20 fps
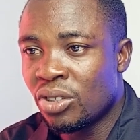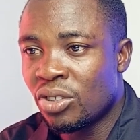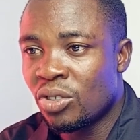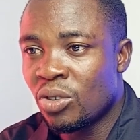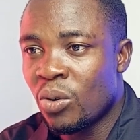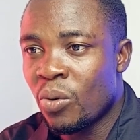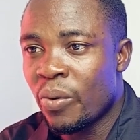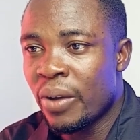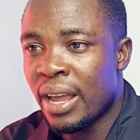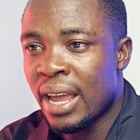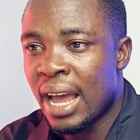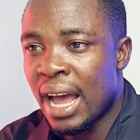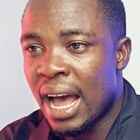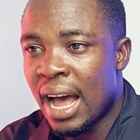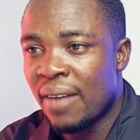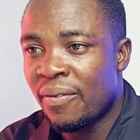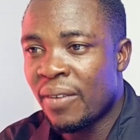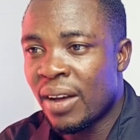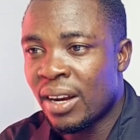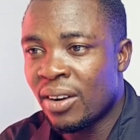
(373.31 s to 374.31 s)
So we
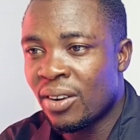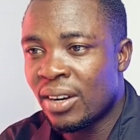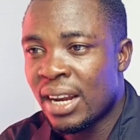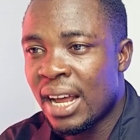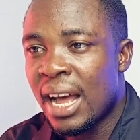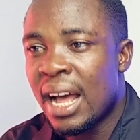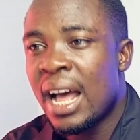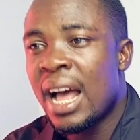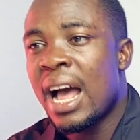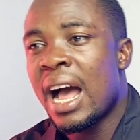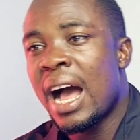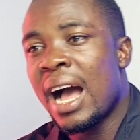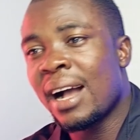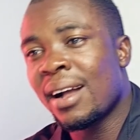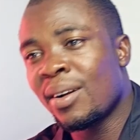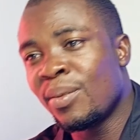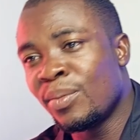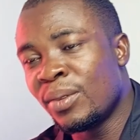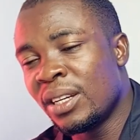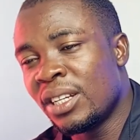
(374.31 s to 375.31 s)
have another
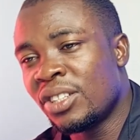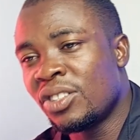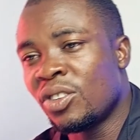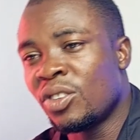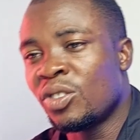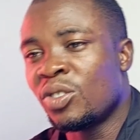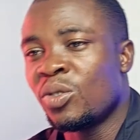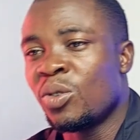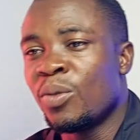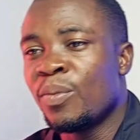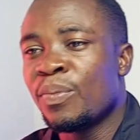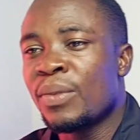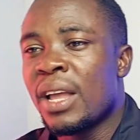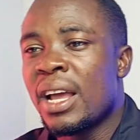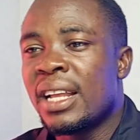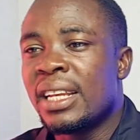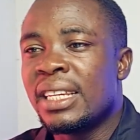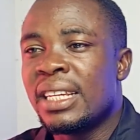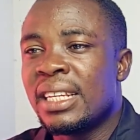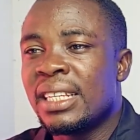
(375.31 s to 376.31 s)
accumulation. So
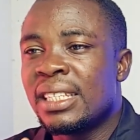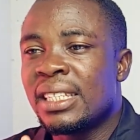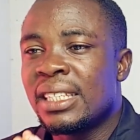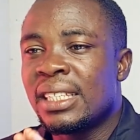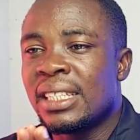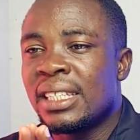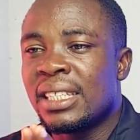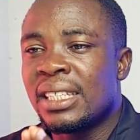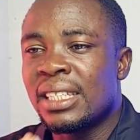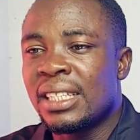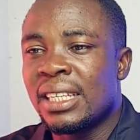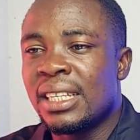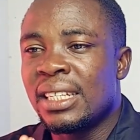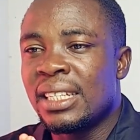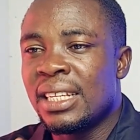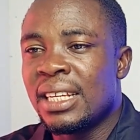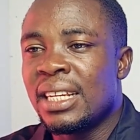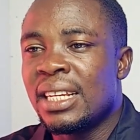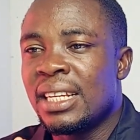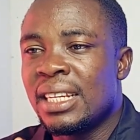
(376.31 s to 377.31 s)

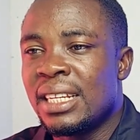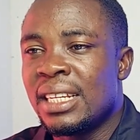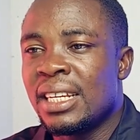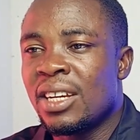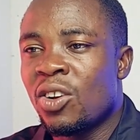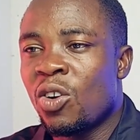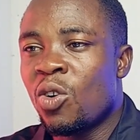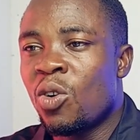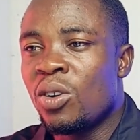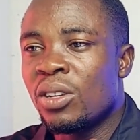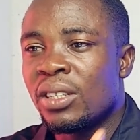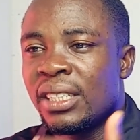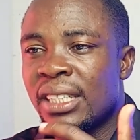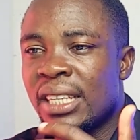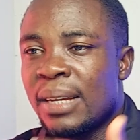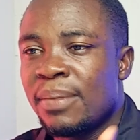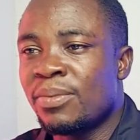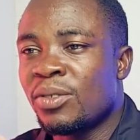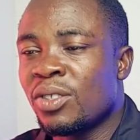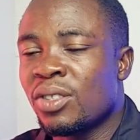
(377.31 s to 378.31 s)
the
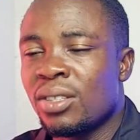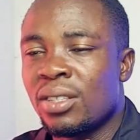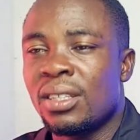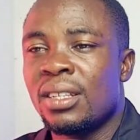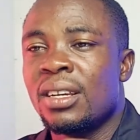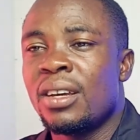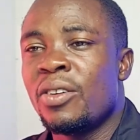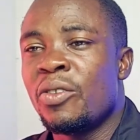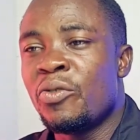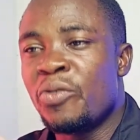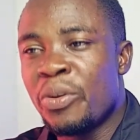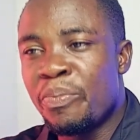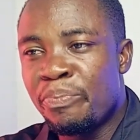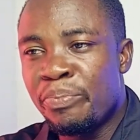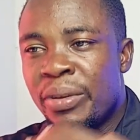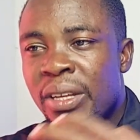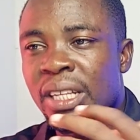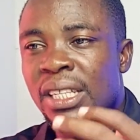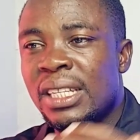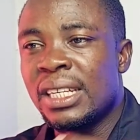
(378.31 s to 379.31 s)
concepts
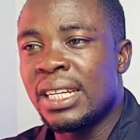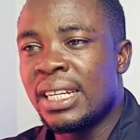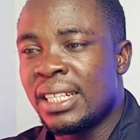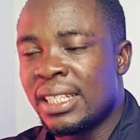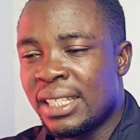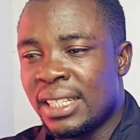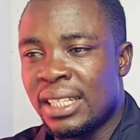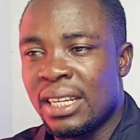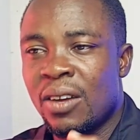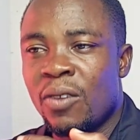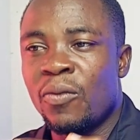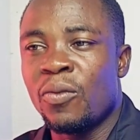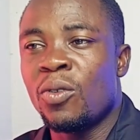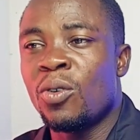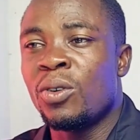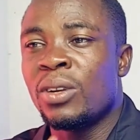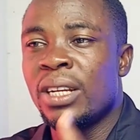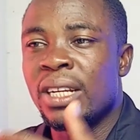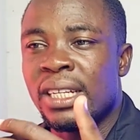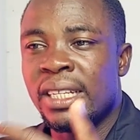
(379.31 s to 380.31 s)
repeat itself
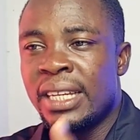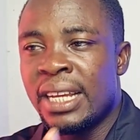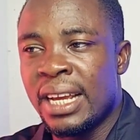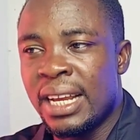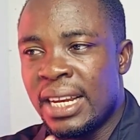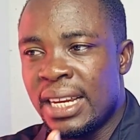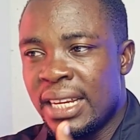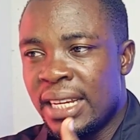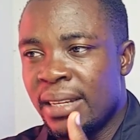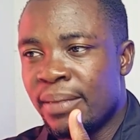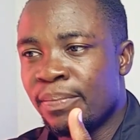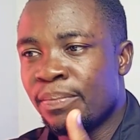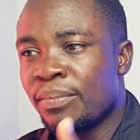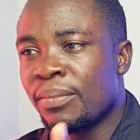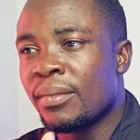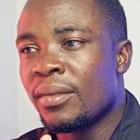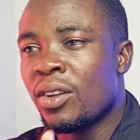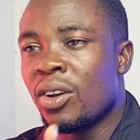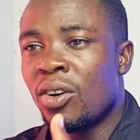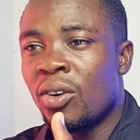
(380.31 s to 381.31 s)
on a
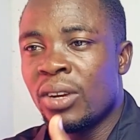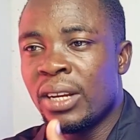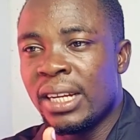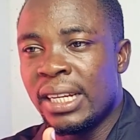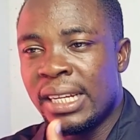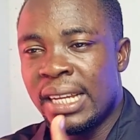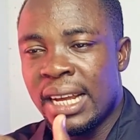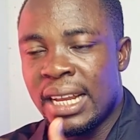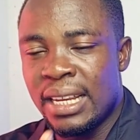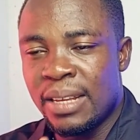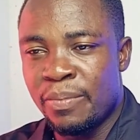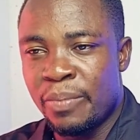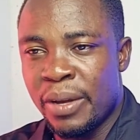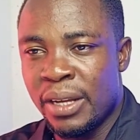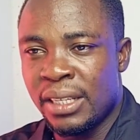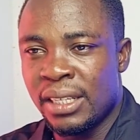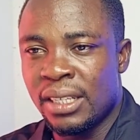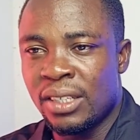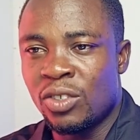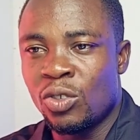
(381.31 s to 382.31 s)
daily
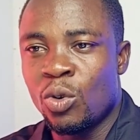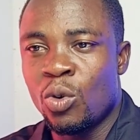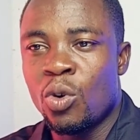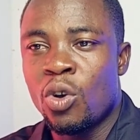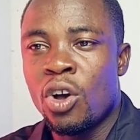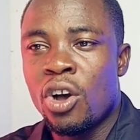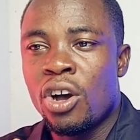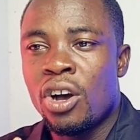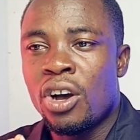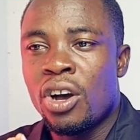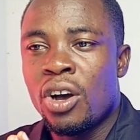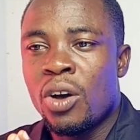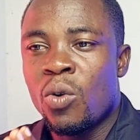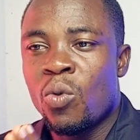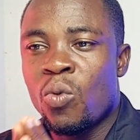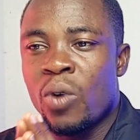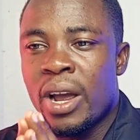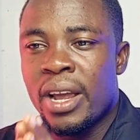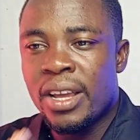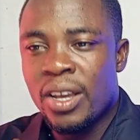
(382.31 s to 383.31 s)
basis. So
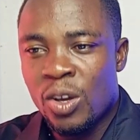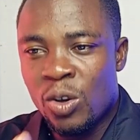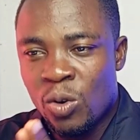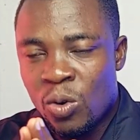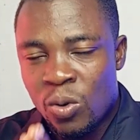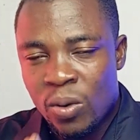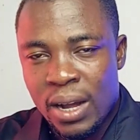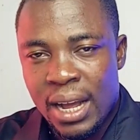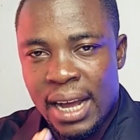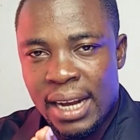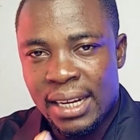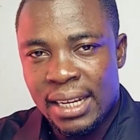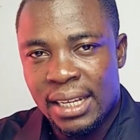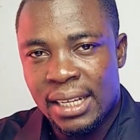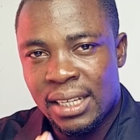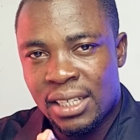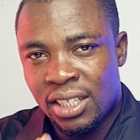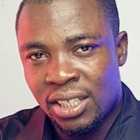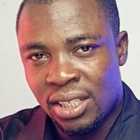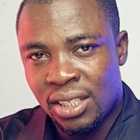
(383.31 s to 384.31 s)
when you look at
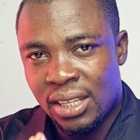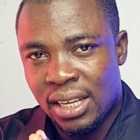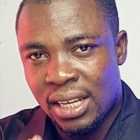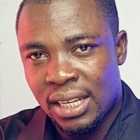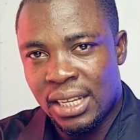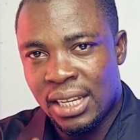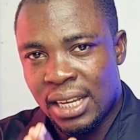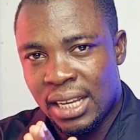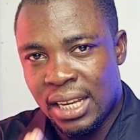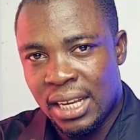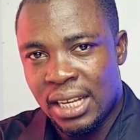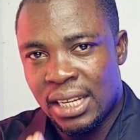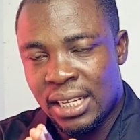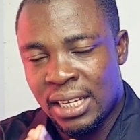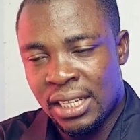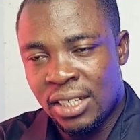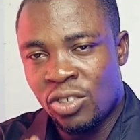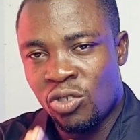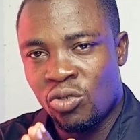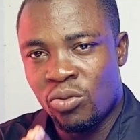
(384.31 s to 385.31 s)
the
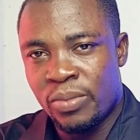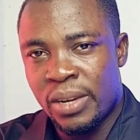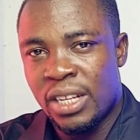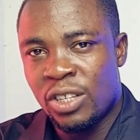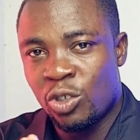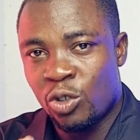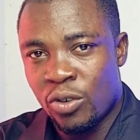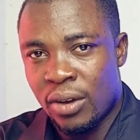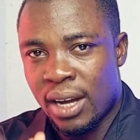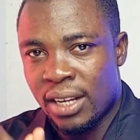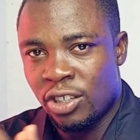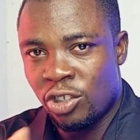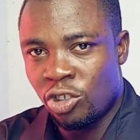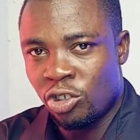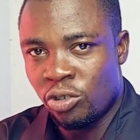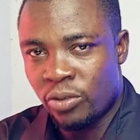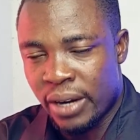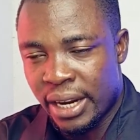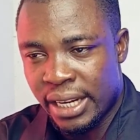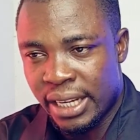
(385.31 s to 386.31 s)
instrument you are
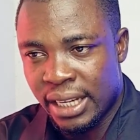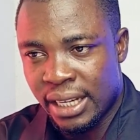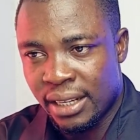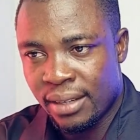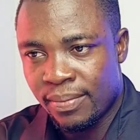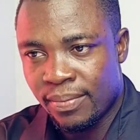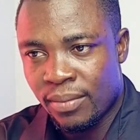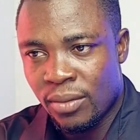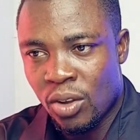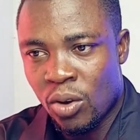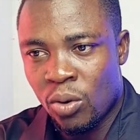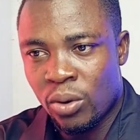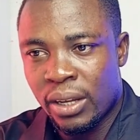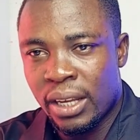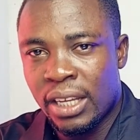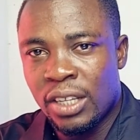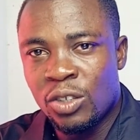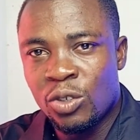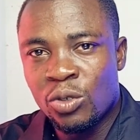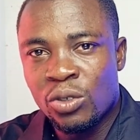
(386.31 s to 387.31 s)
trading, okay,
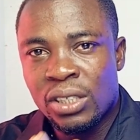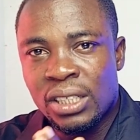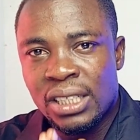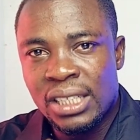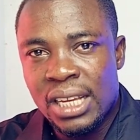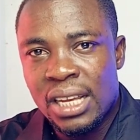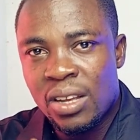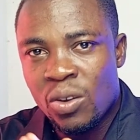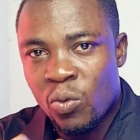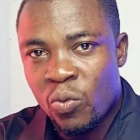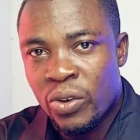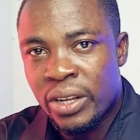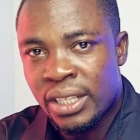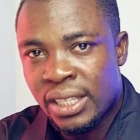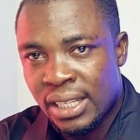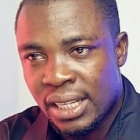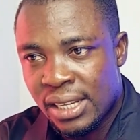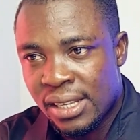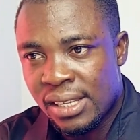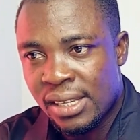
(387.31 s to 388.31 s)
you stick
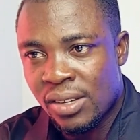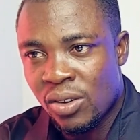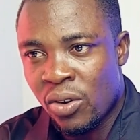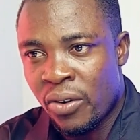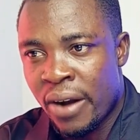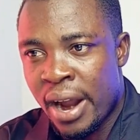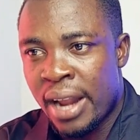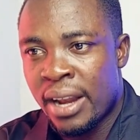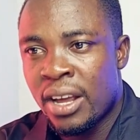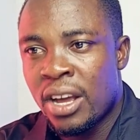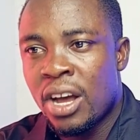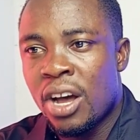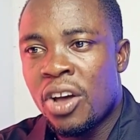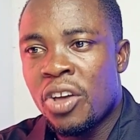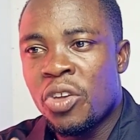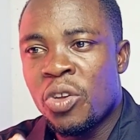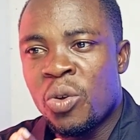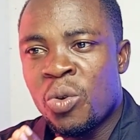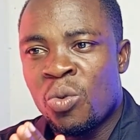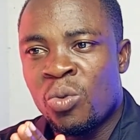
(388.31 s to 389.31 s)
with it, all right,
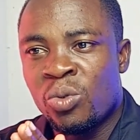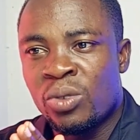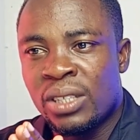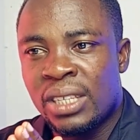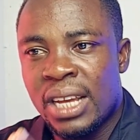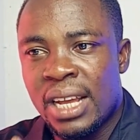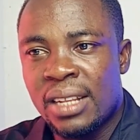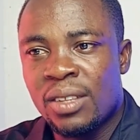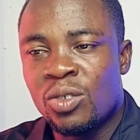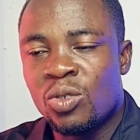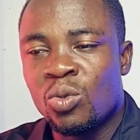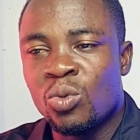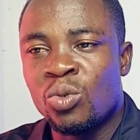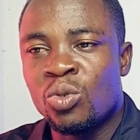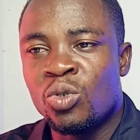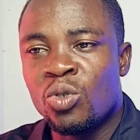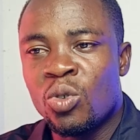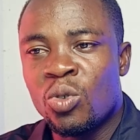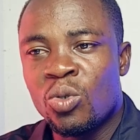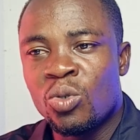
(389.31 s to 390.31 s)
you tend to
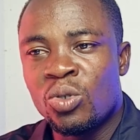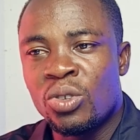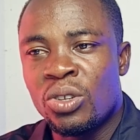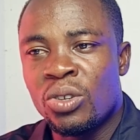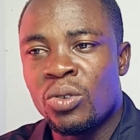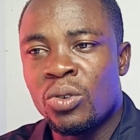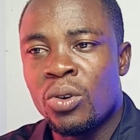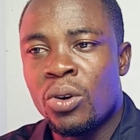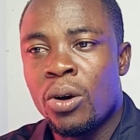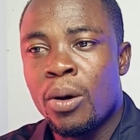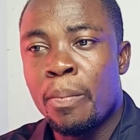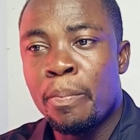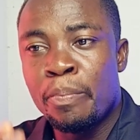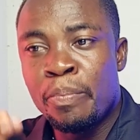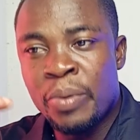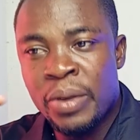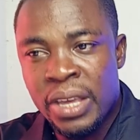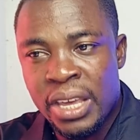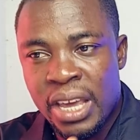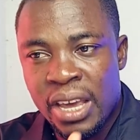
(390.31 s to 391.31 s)
know the
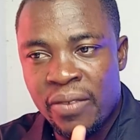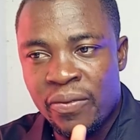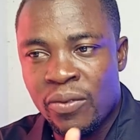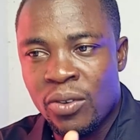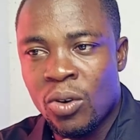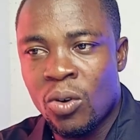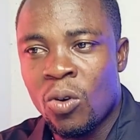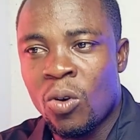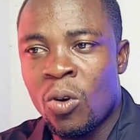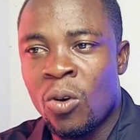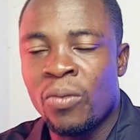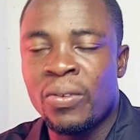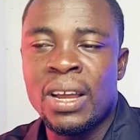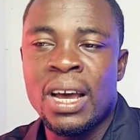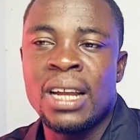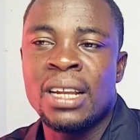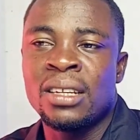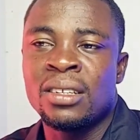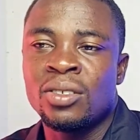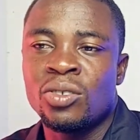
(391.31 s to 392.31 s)
behavior of
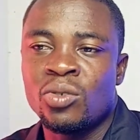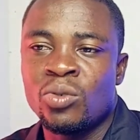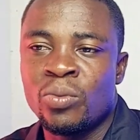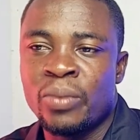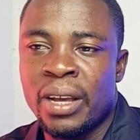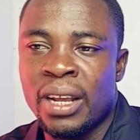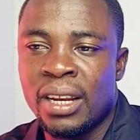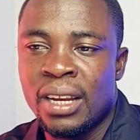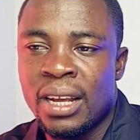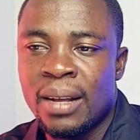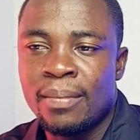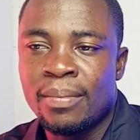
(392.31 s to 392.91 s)
that instrument.